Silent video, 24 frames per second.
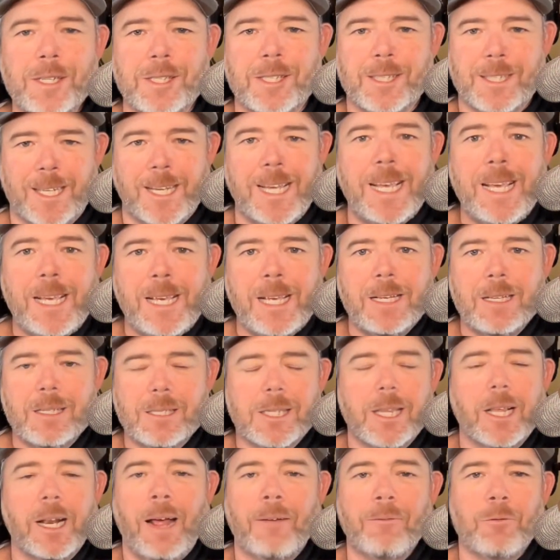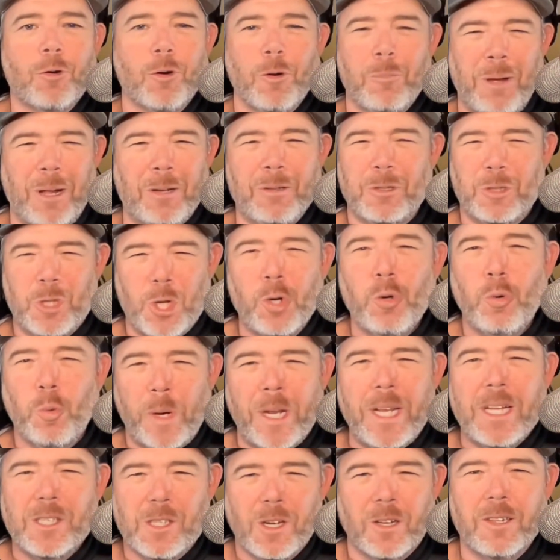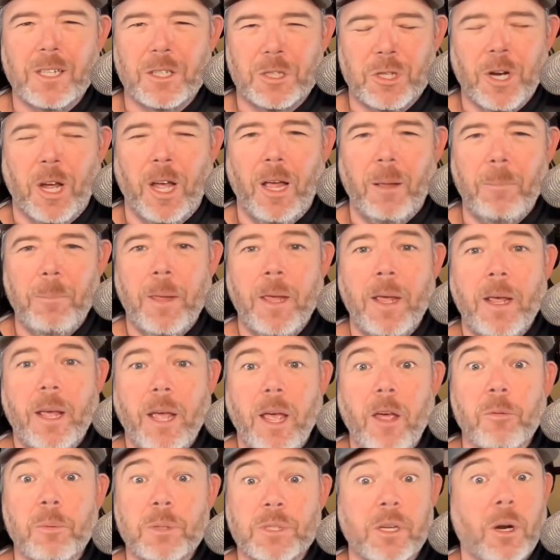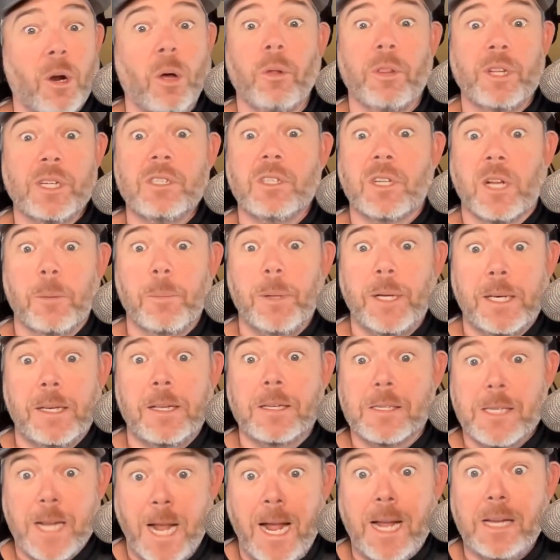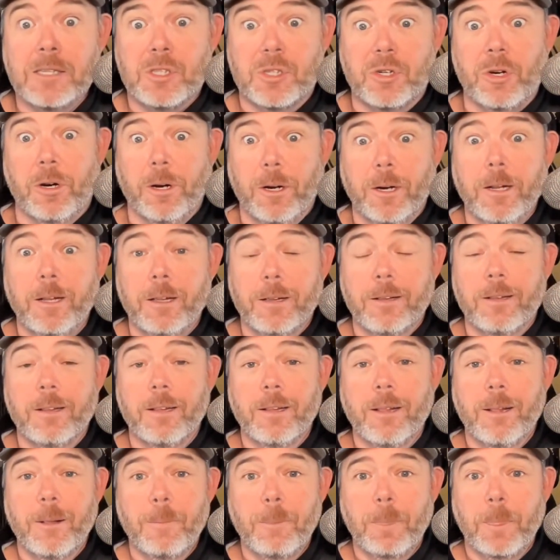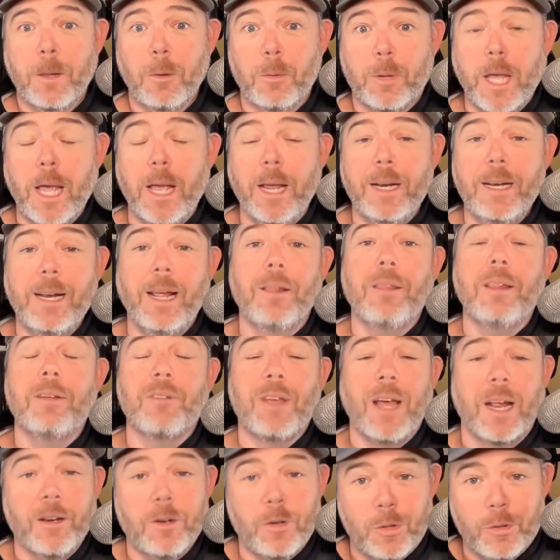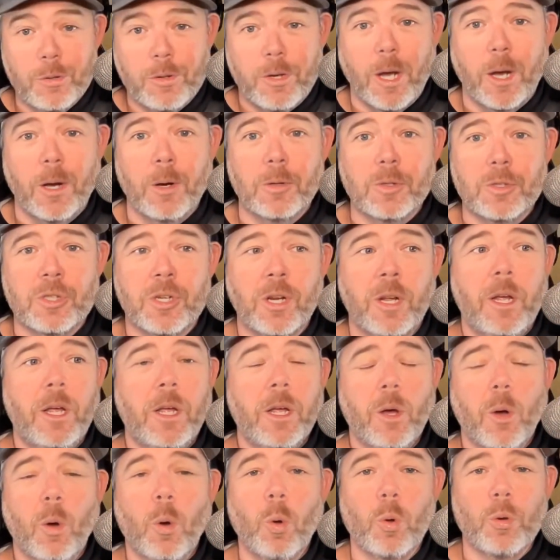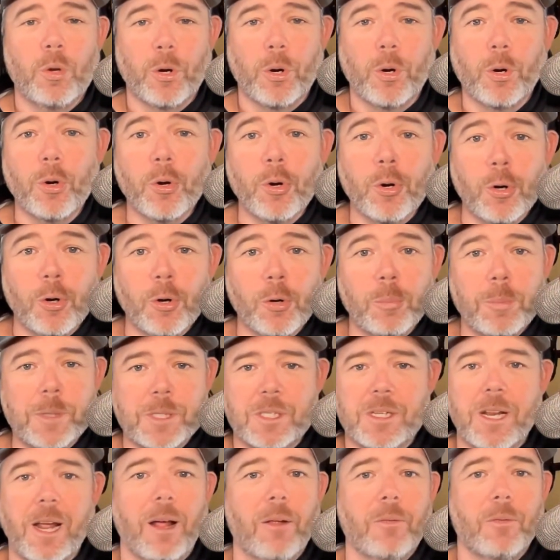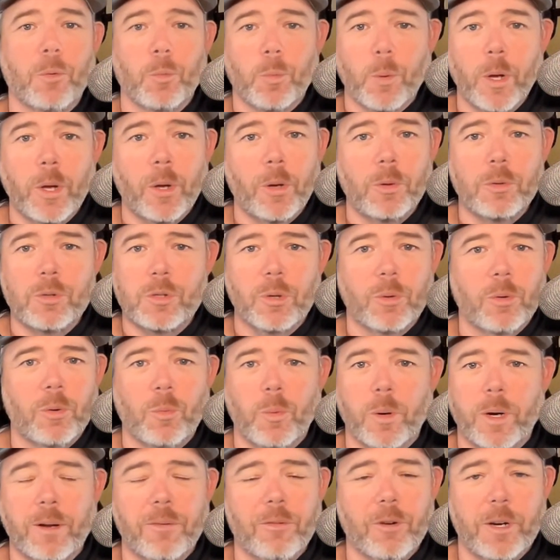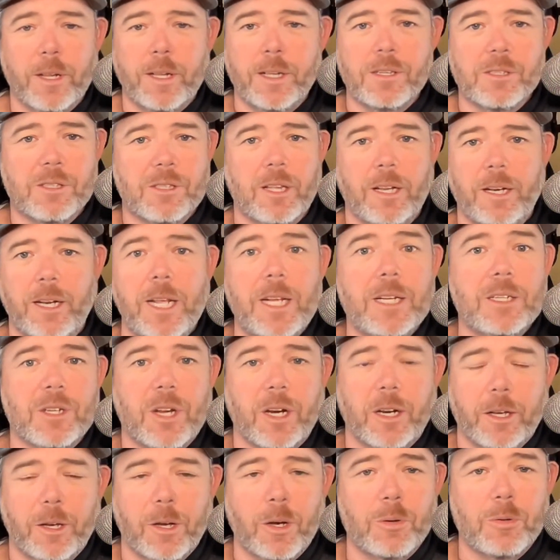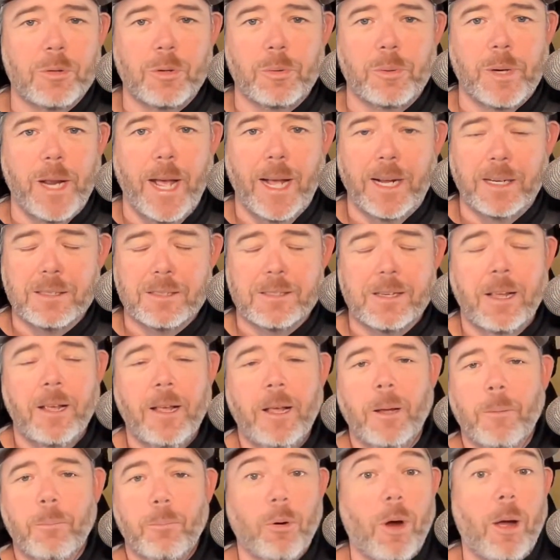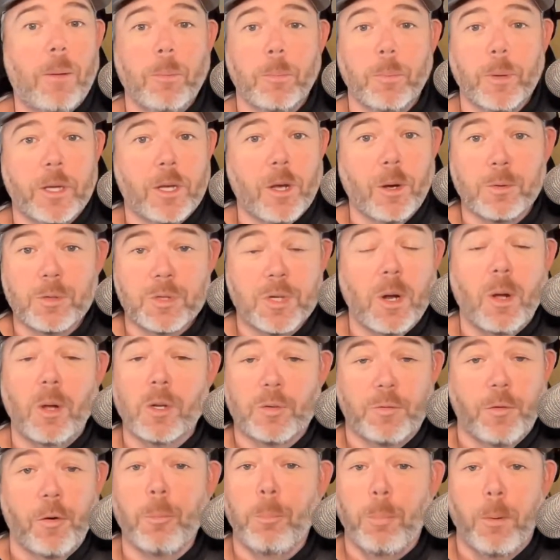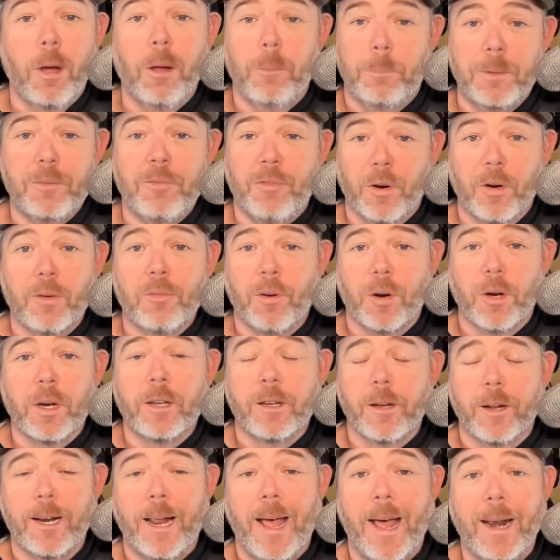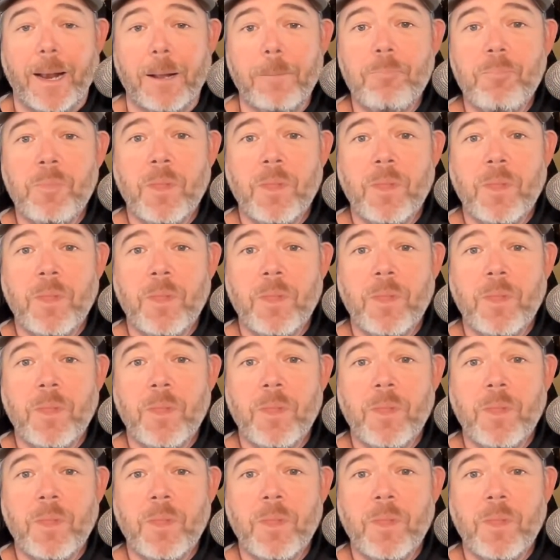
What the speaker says: skis that after about 2 weeks on the job, everybody said, oh, this is going to be a disaster. Okay, now they've got a new coach. Old Herb is down the road doing whatever it is that he's going to go do next. Probably coach college football and be very, very good at it.